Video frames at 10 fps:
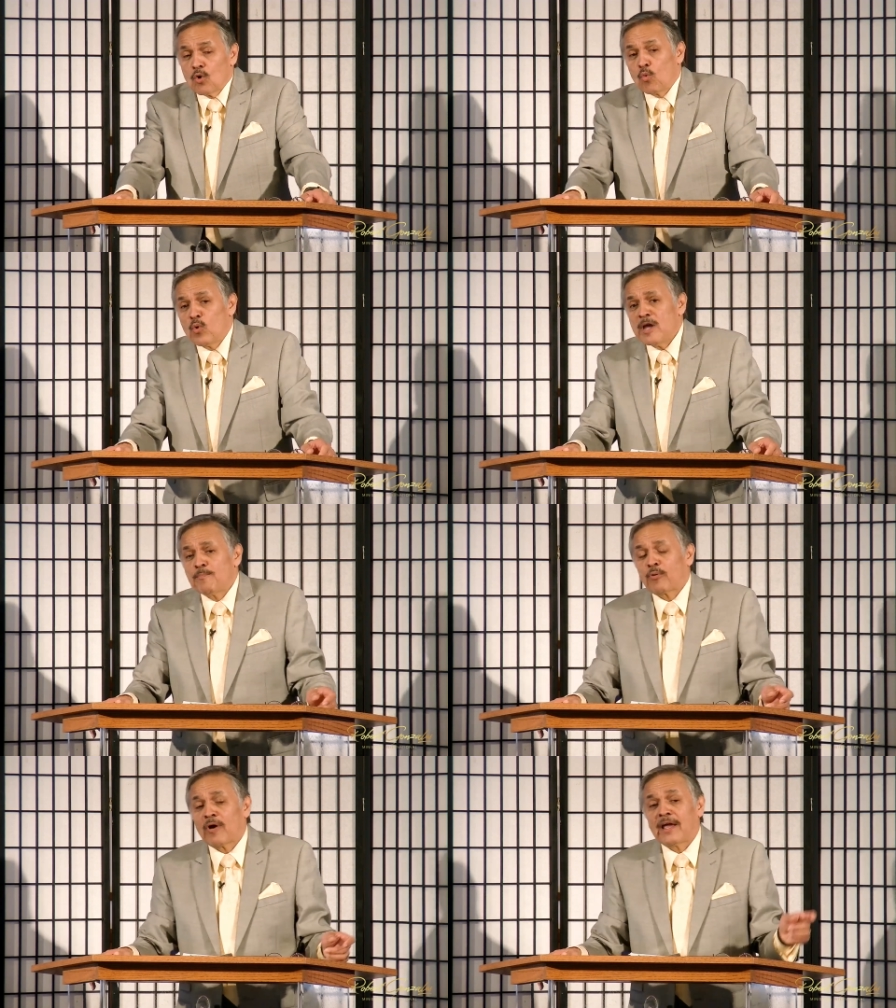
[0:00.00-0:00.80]
We
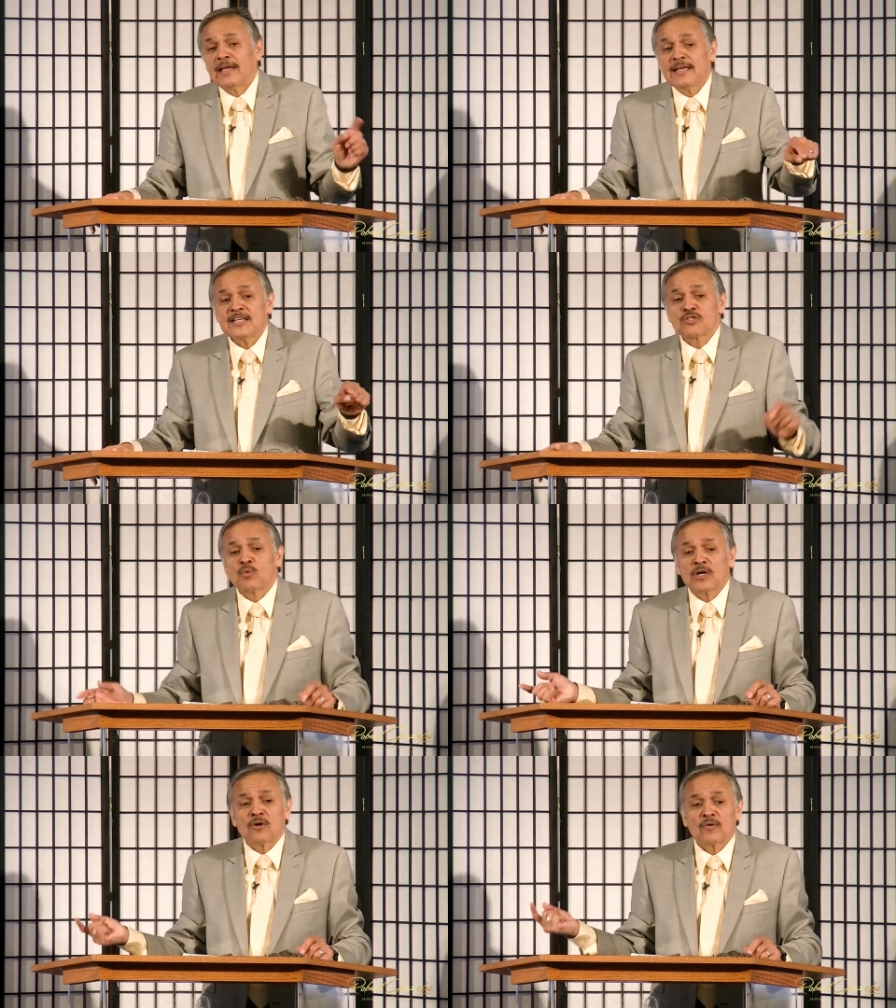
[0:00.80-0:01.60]
pray his
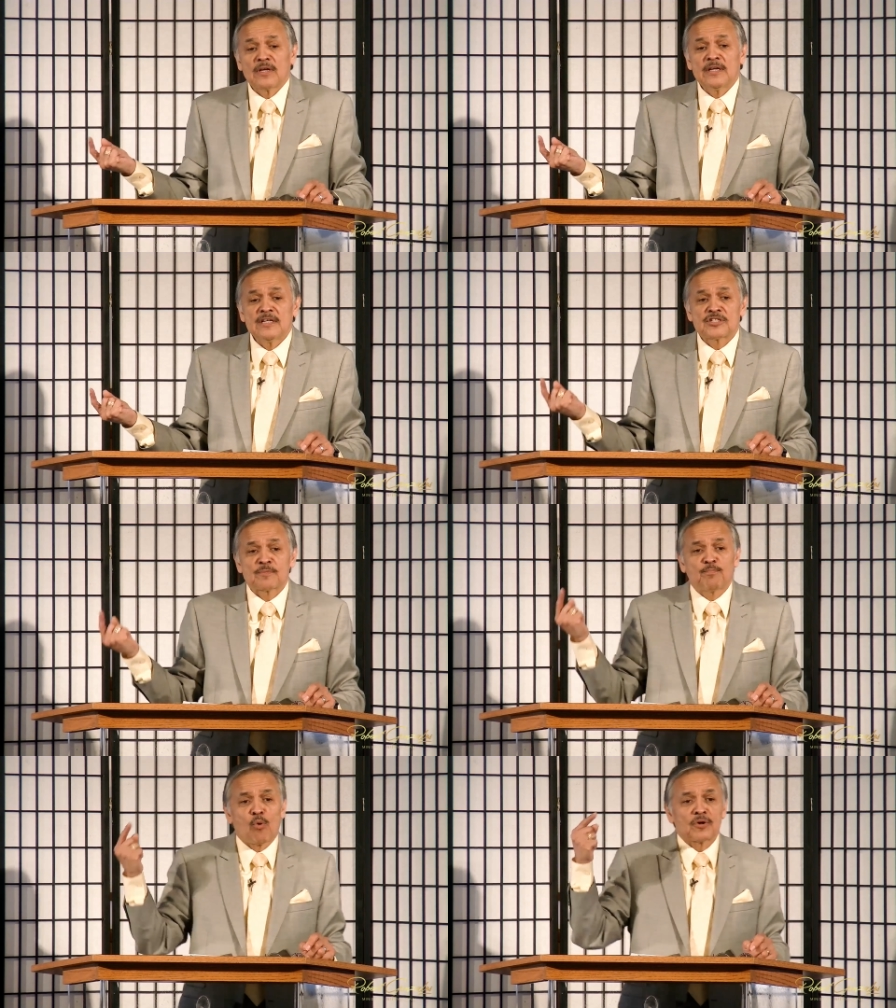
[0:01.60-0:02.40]
will. He
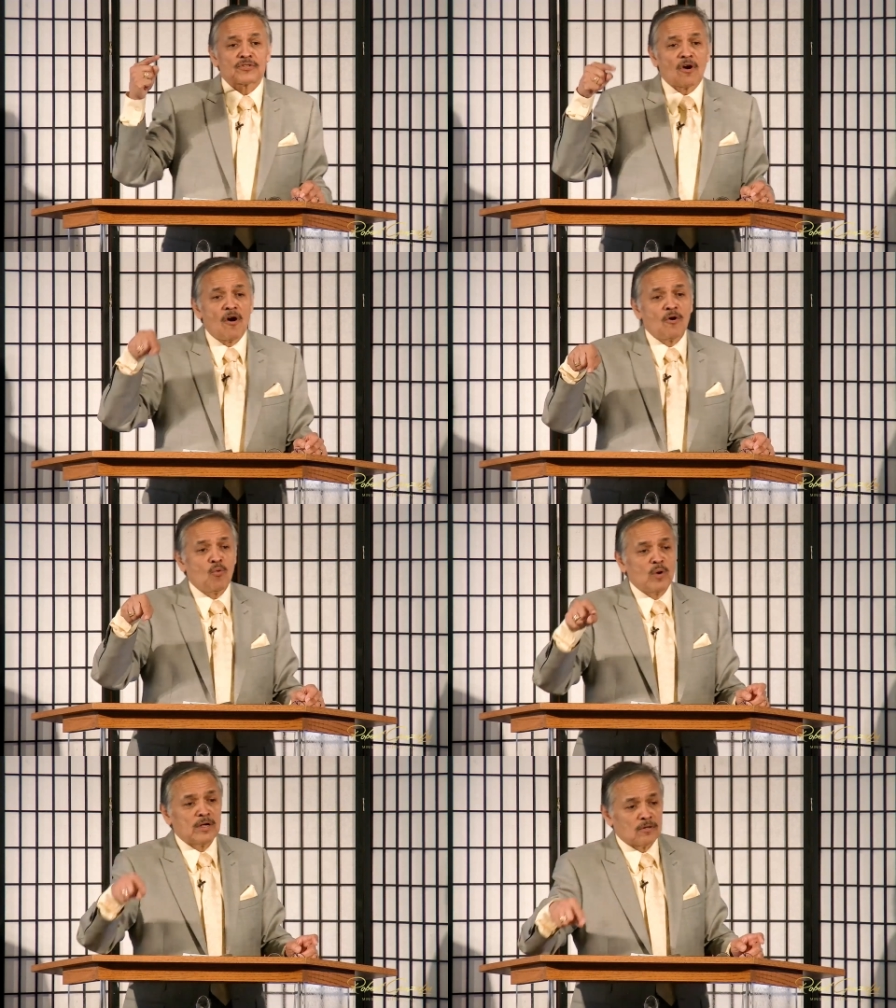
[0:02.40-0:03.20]
supports our
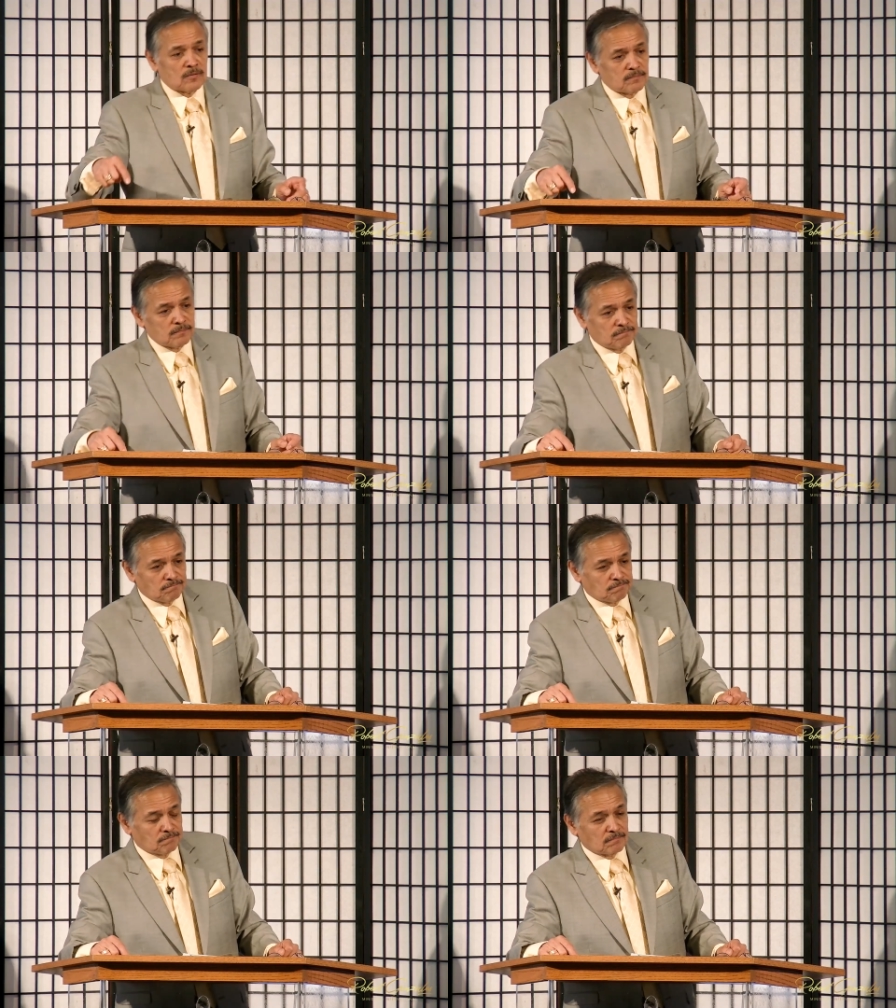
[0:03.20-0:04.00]
will.
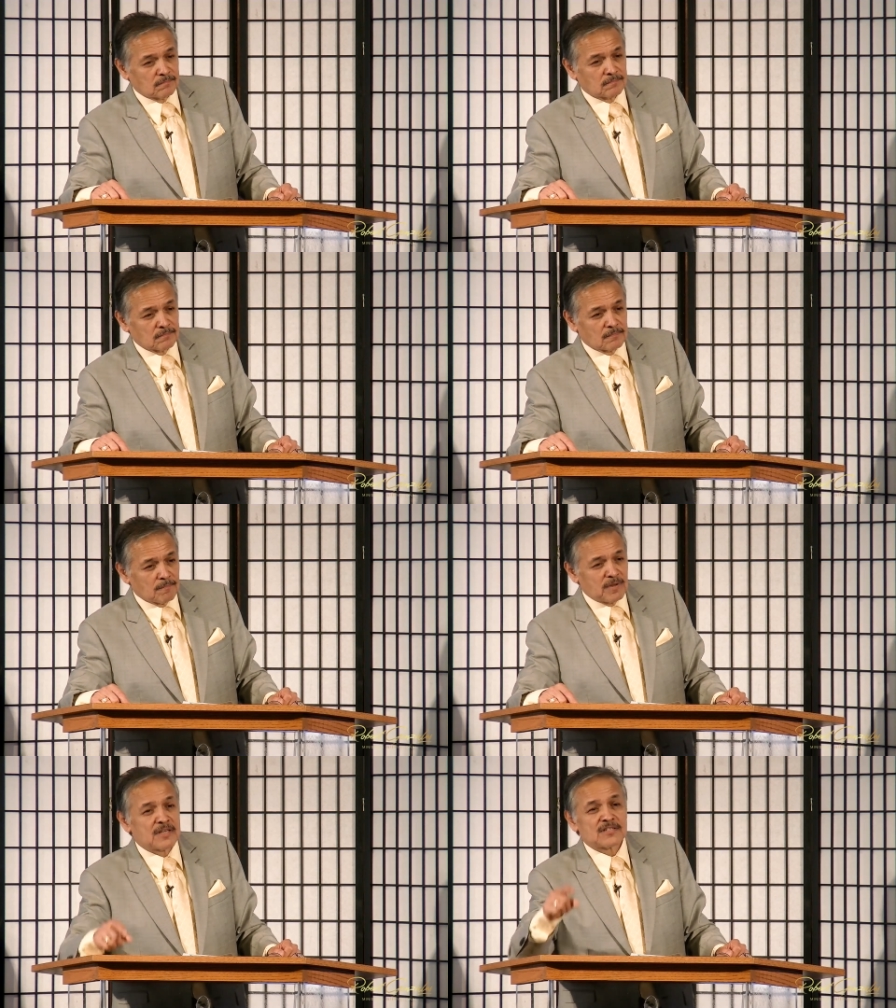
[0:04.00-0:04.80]

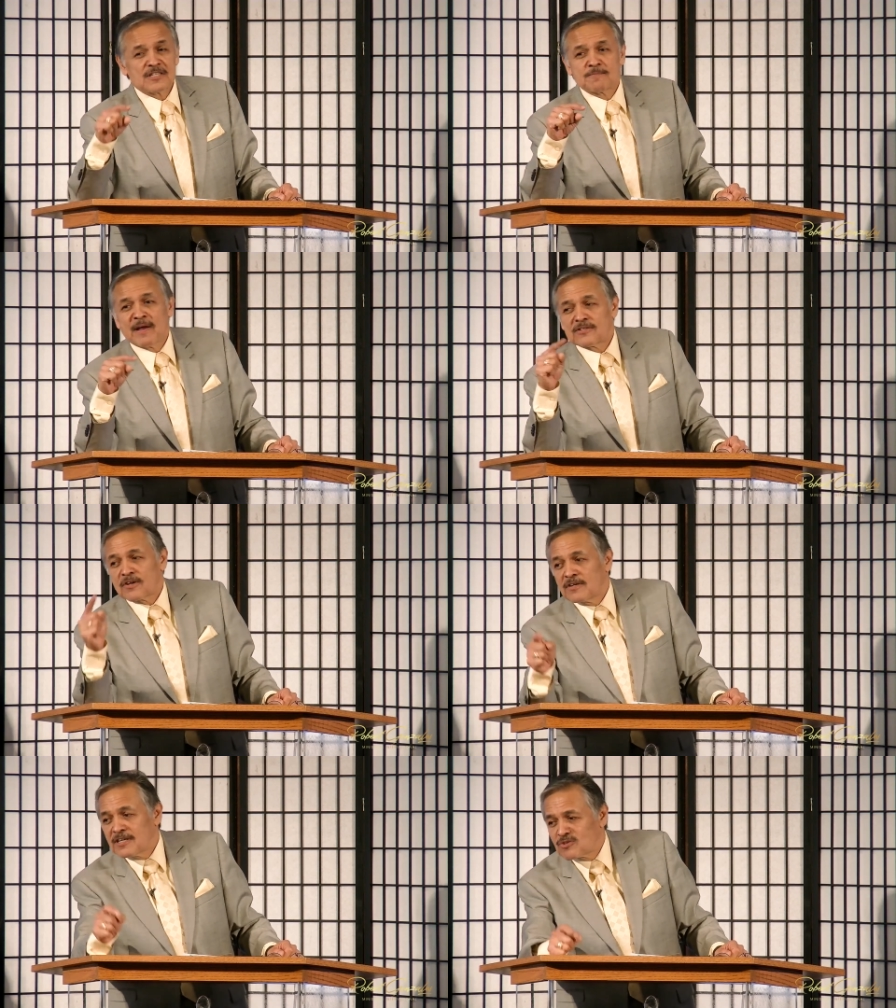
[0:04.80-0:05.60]
Because it's based
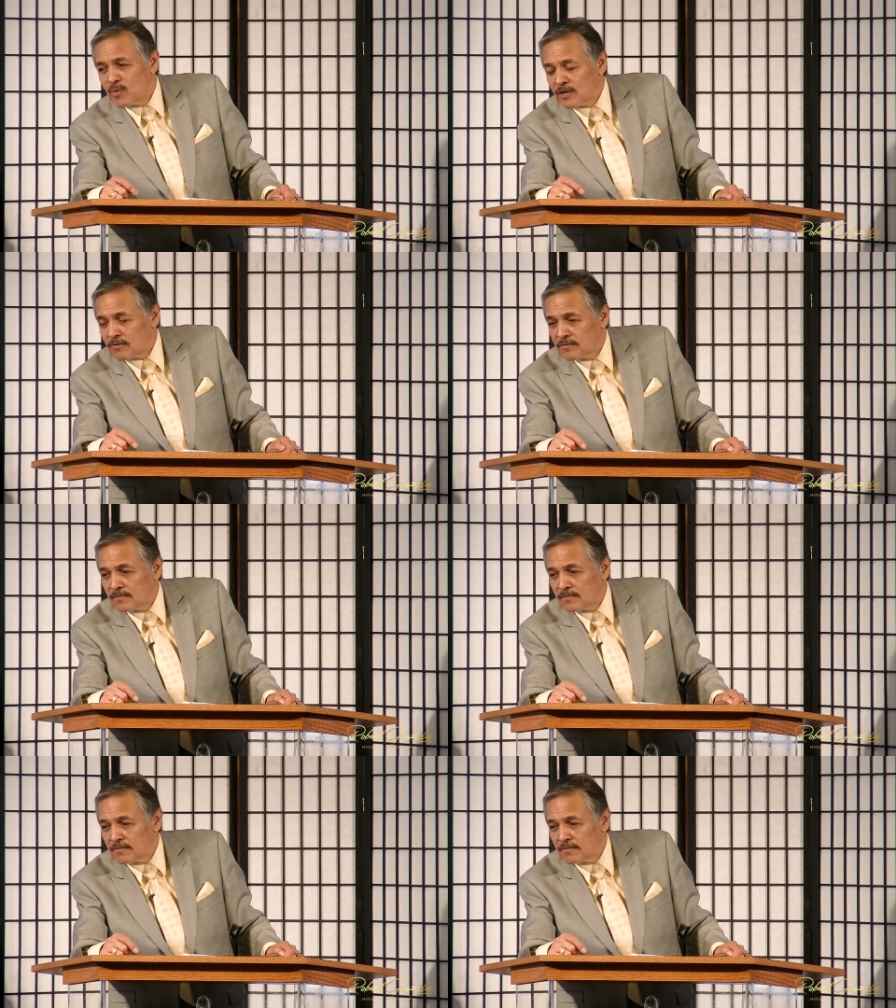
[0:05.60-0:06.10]
on his will.